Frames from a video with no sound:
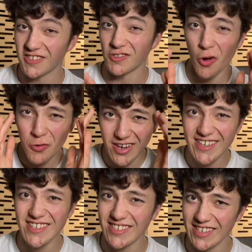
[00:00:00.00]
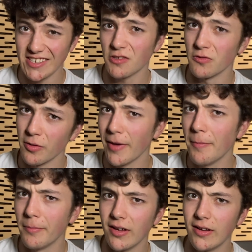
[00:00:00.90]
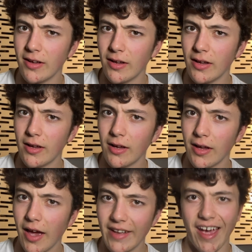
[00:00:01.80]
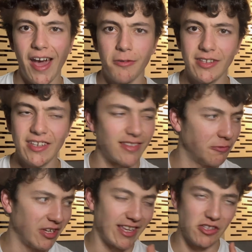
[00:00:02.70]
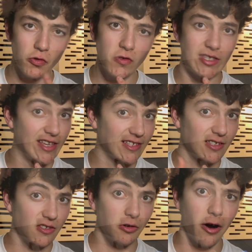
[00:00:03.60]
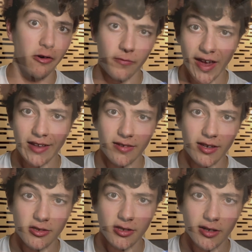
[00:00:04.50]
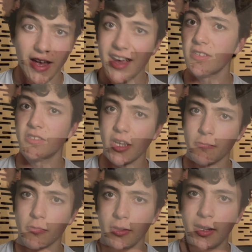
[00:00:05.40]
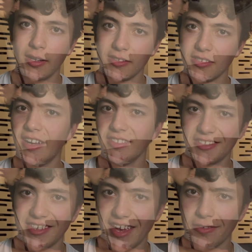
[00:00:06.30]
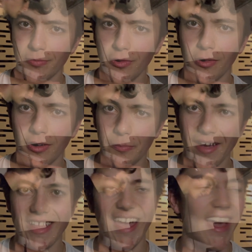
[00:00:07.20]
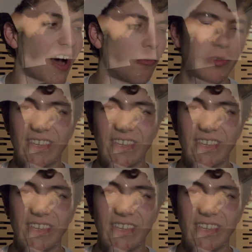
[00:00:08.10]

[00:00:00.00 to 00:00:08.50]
so easy to remember, and how it is that we can use this to our advantage, and in general, to understand more about how we